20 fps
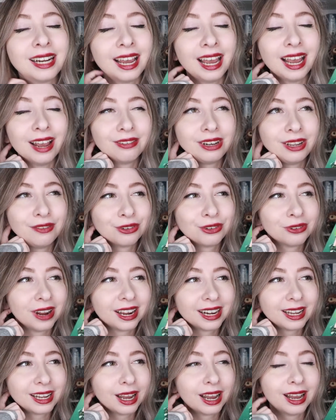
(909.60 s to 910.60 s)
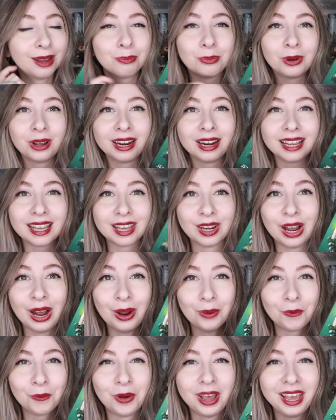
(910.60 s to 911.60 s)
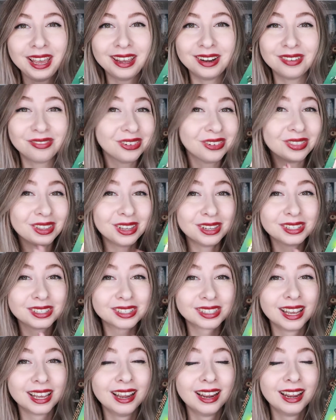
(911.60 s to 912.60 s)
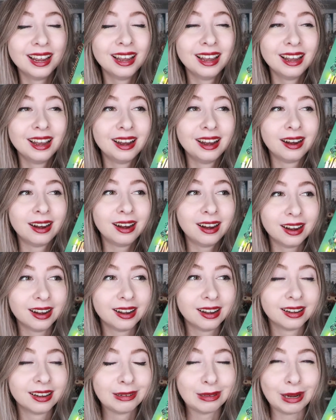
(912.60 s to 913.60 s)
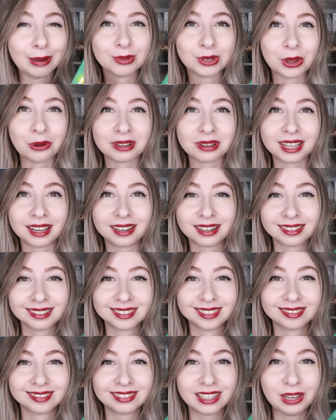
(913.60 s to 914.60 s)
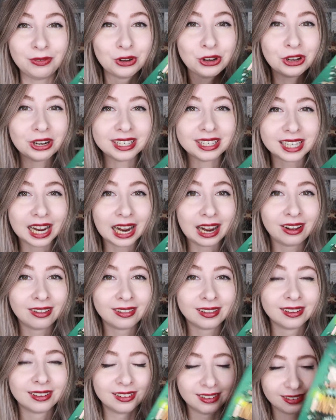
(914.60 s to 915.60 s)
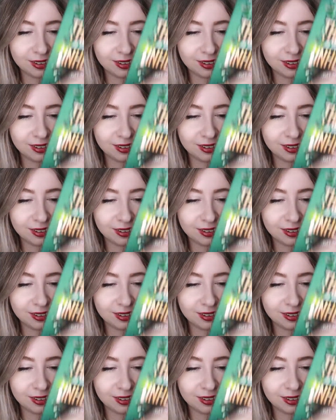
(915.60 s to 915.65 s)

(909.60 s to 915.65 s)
and I haven't even read it yet, but cannot wait for this. I'm so excited. If you couldn't tell,